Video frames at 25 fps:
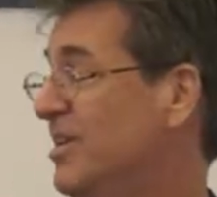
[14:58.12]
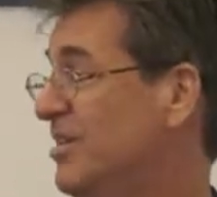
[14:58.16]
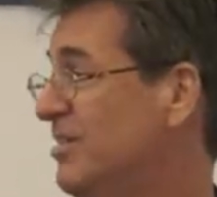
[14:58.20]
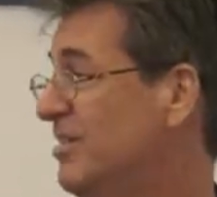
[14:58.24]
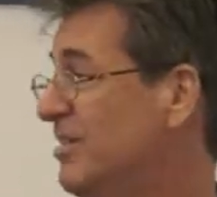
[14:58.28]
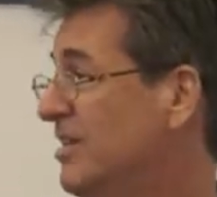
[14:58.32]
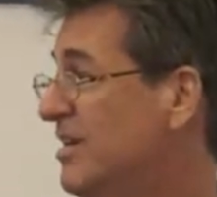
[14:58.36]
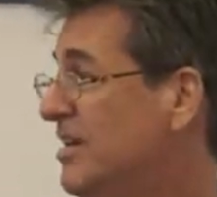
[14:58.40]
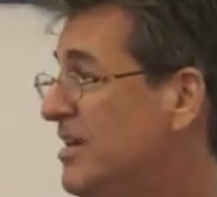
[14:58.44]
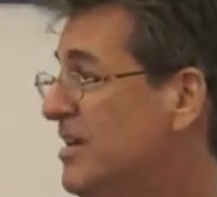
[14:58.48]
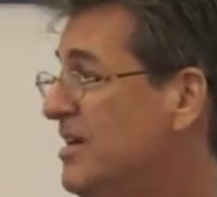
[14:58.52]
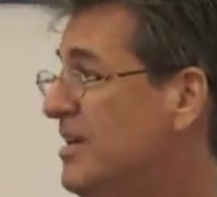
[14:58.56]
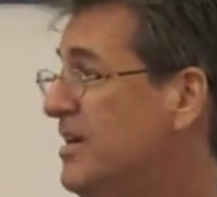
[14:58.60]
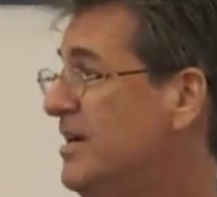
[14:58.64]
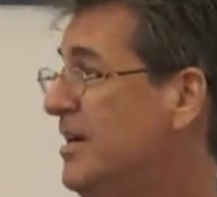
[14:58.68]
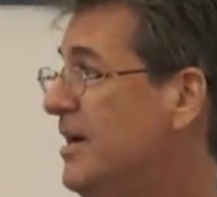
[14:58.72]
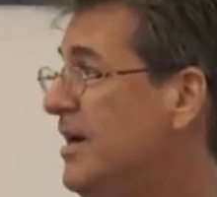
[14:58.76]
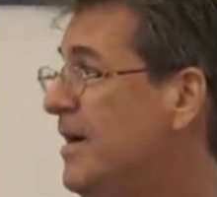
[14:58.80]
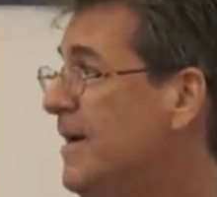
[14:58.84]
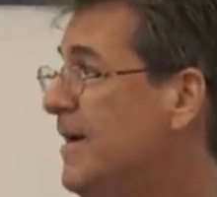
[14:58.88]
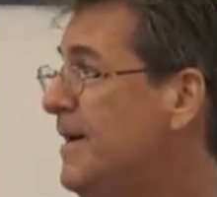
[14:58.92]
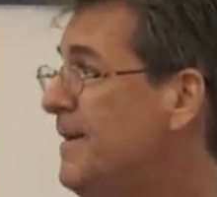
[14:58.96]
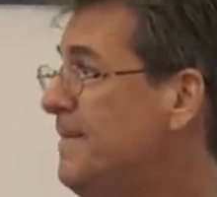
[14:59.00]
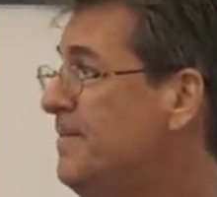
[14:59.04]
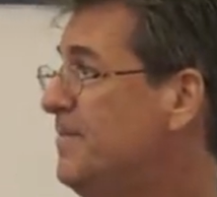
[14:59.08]
rather.
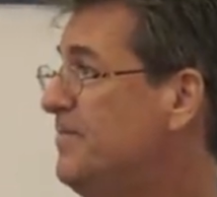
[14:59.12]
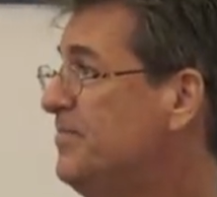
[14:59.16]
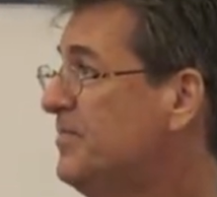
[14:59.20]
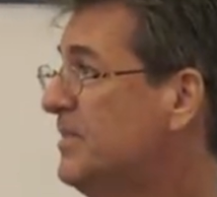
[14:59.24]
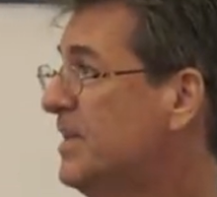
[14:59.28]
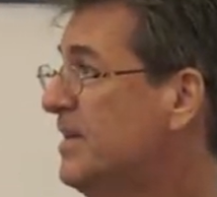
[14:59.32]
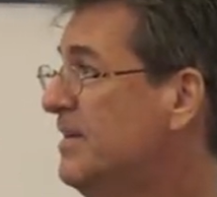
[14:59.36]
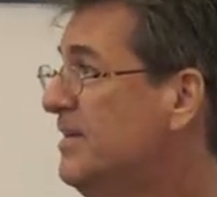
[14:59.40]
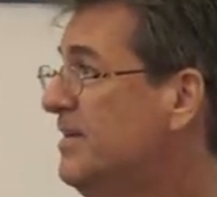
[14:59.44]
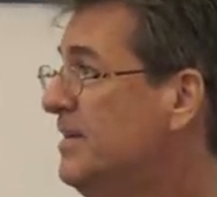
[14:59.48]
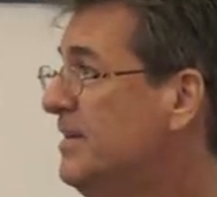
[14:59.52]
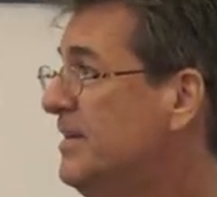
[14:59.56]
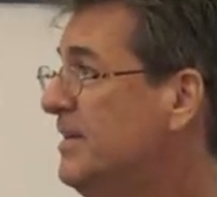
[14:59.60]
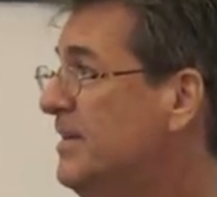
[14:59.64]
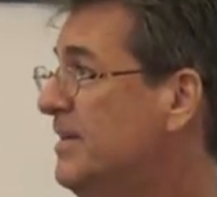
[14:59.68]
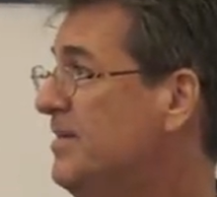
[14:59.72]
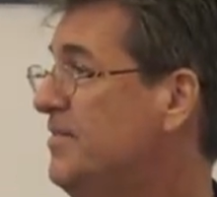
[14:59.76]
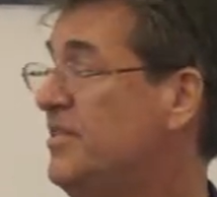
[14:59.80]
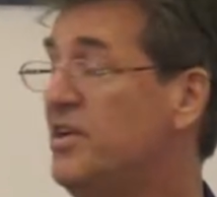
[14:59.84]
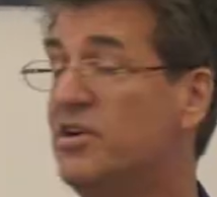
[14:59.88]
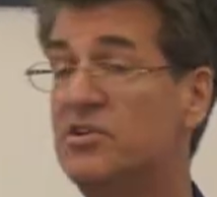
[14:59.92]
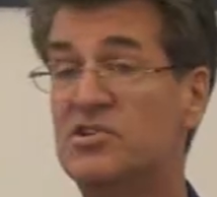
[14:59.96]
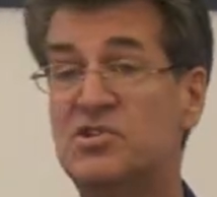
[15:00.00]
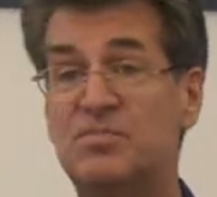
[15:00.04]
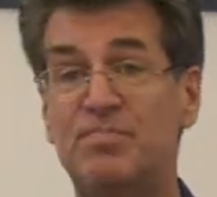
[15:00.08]
Um,
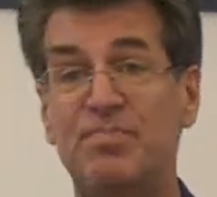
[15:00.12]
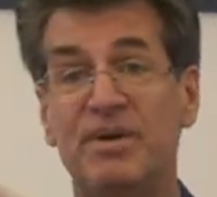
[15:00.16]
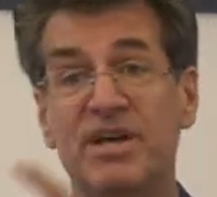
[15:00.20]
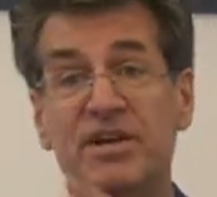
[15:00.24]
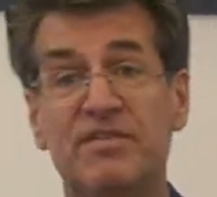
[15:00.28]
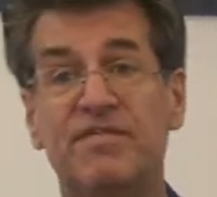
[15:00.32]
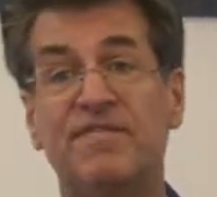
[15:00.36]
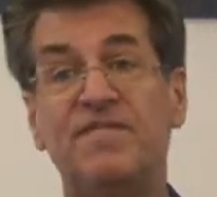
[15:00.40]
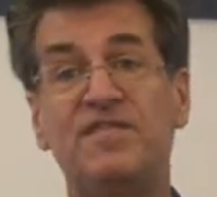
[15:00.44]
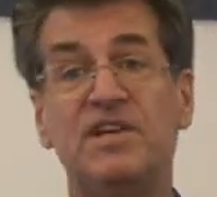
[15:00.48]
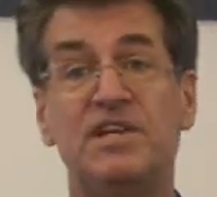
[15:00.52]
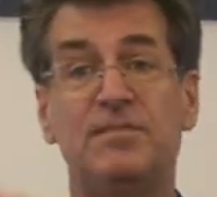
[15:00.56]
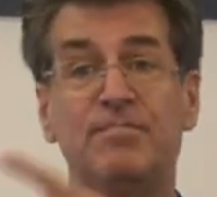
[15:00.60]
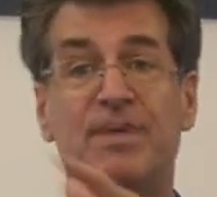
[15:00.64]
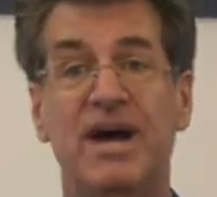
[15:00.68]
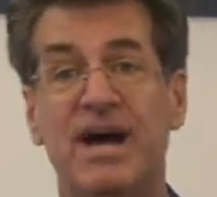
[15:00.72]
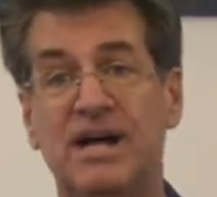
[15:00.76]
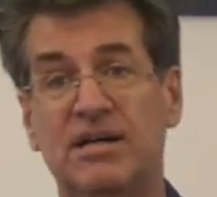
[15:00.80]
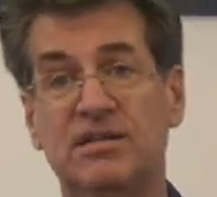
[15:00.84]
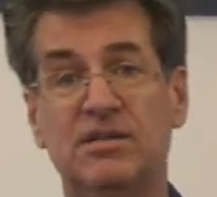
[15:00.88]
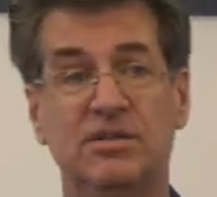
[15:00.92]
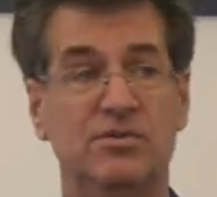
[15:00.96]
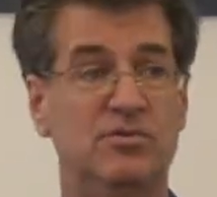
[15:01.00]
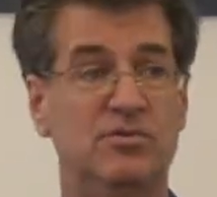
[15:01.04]
there's been a feedback